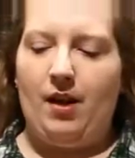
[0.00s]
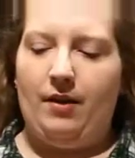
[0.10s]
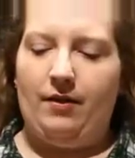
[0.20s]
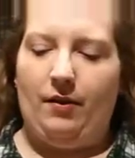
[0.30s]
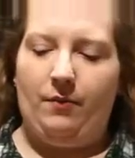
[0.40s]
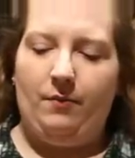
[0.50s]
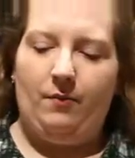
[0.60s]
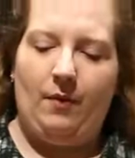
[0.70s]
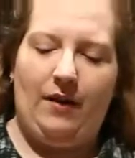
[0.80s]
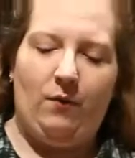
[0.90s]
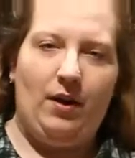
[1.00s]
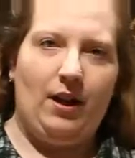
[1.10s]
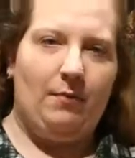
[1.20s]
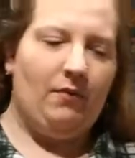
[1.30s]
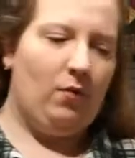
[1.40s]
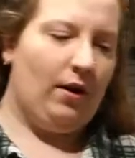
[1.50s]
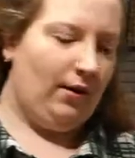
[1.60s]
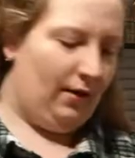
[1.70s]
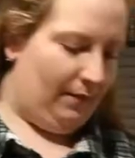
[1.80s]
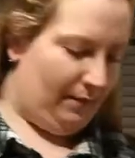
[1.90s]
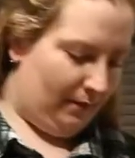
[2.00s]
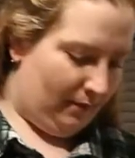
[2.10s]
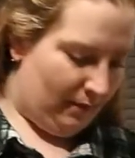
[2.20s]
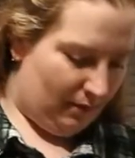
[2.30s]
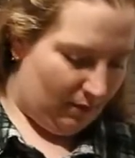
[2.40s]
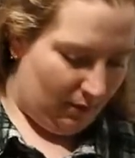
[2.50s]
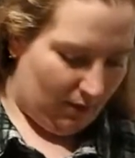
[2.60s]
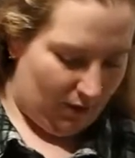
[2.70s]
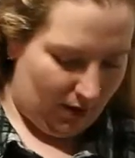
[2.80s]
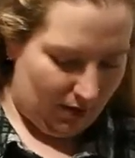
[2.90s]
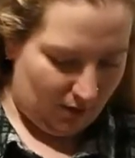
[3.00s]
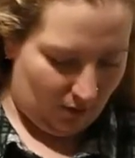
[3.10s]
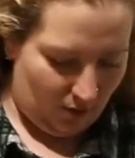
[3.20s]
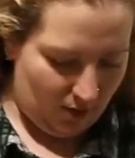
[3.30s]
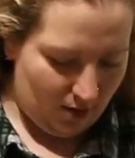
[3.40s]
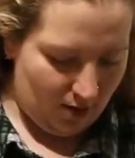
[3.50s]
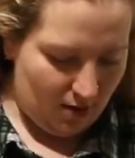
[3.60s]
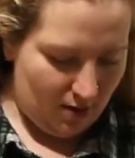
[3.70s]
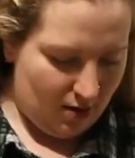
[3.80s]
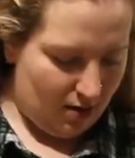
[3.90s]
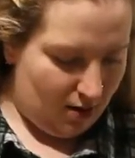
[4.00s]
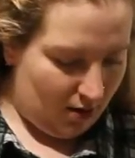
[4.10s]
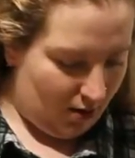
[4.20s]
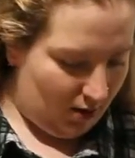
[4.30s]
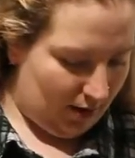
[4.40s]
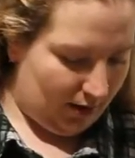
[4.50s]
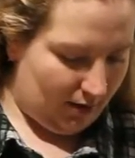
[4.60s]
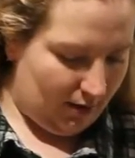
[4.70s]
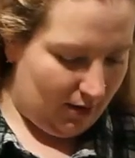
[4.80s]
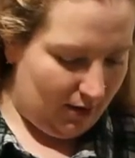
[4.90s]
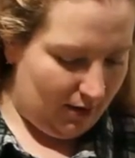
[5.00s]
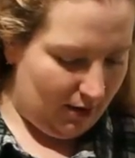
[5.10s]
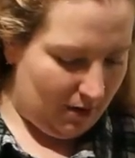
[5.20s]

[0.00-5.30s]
So, we have one cup of water. I'm going to turn this on.